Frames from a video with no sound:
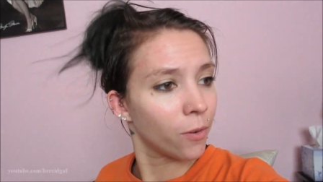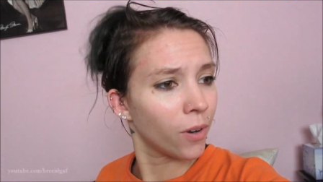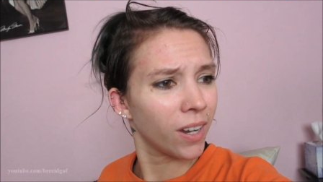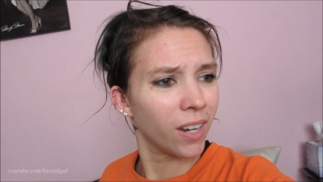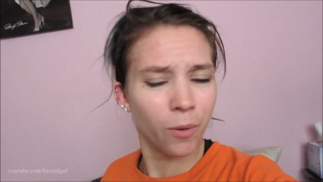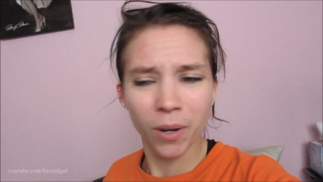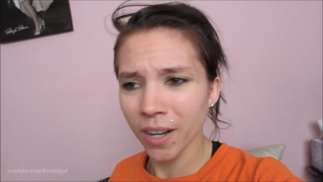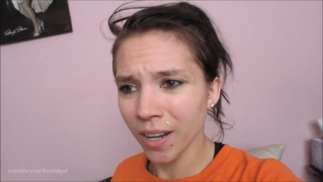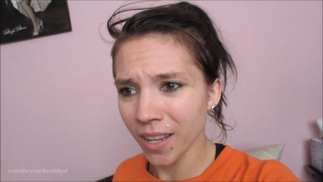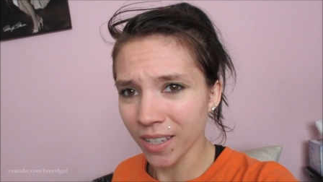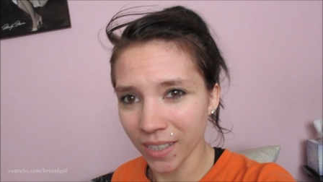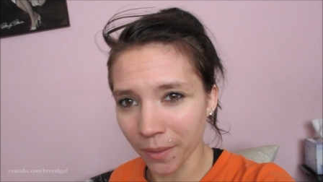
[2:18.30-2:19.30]
have no idea where
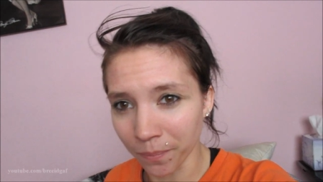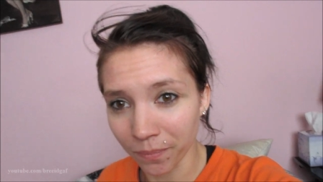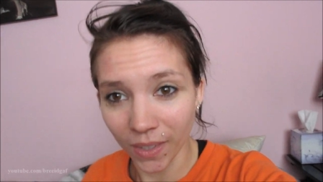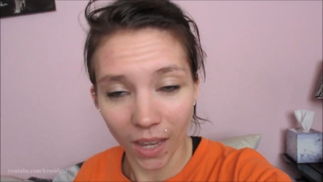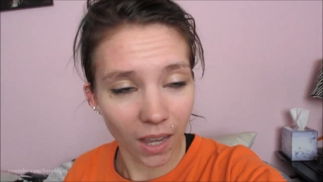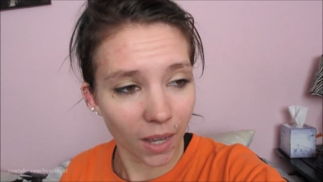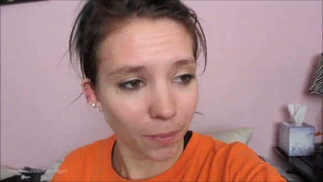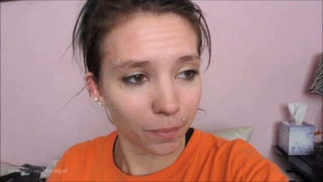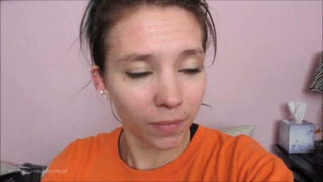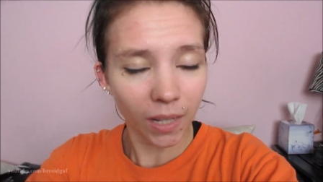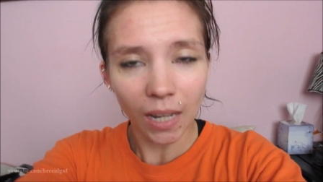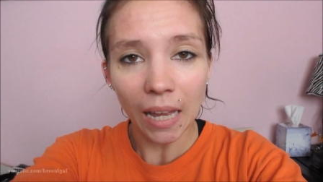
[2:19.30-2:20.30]
it is.
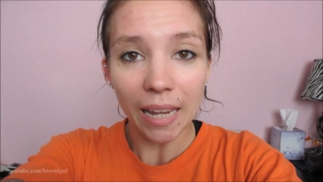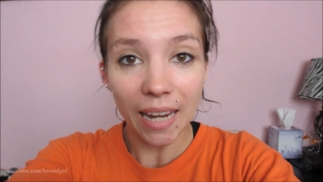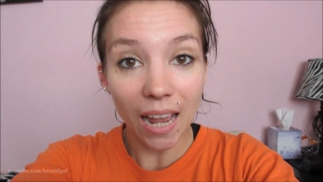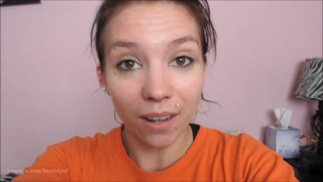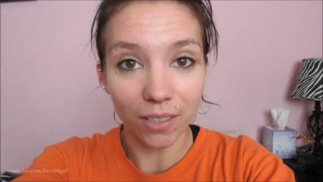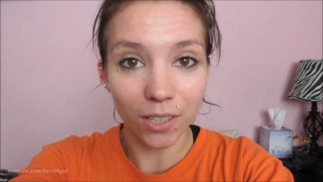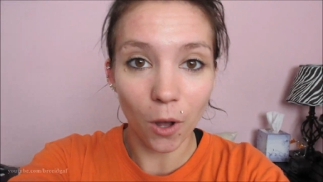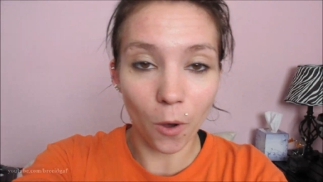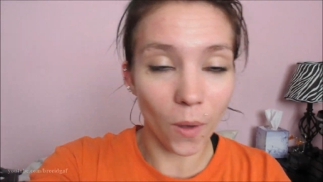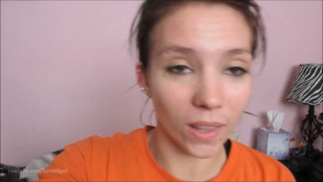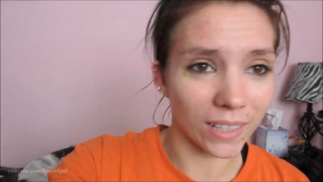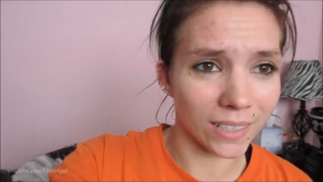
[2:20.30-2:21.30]
Um, yeah,
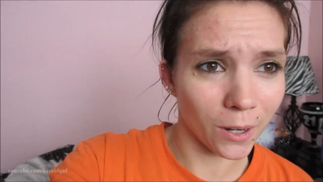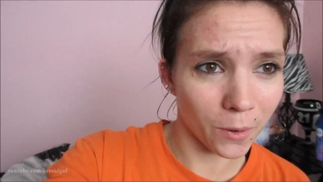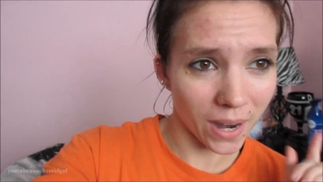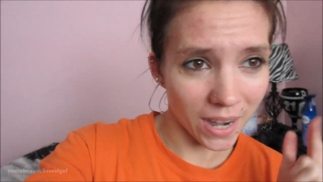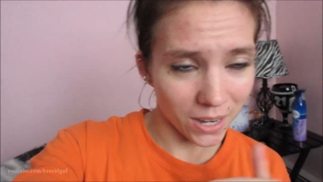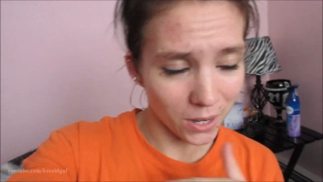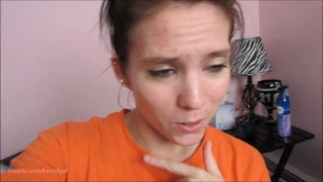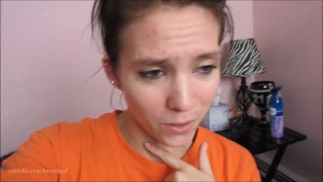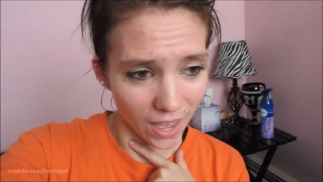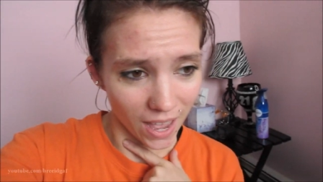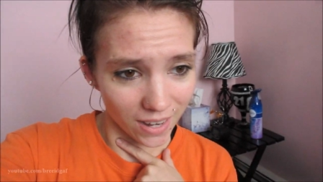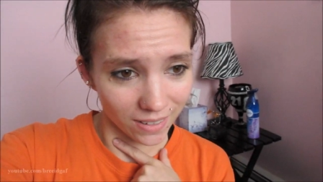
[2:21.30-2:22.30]
so let's go ahead and
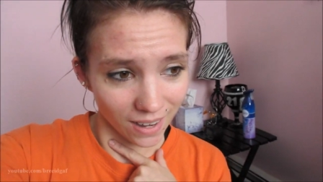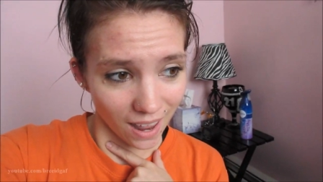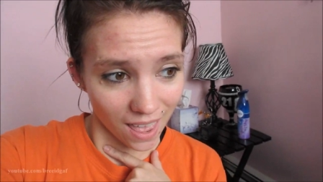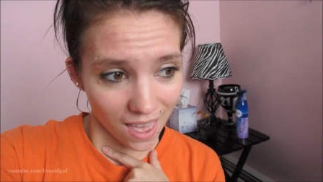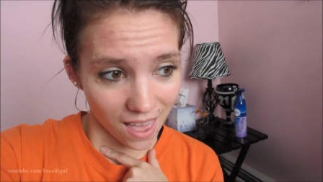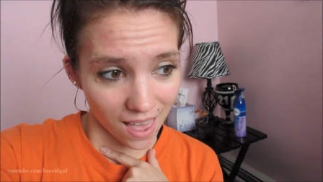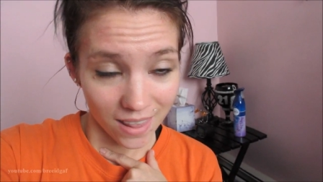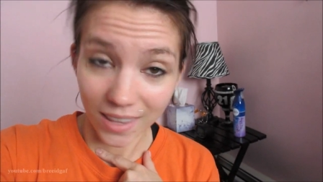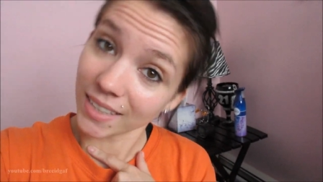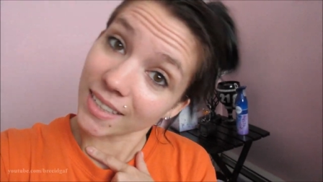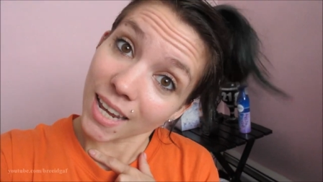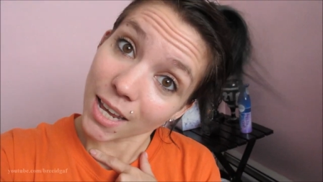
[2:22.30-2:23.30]
do that,
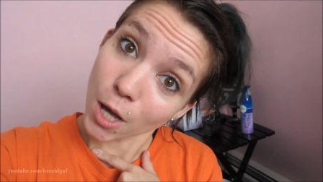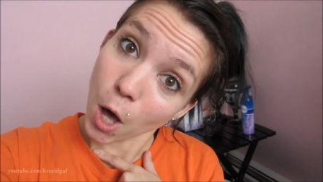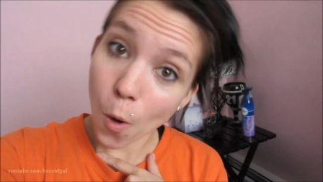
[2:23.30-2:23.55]
and let's get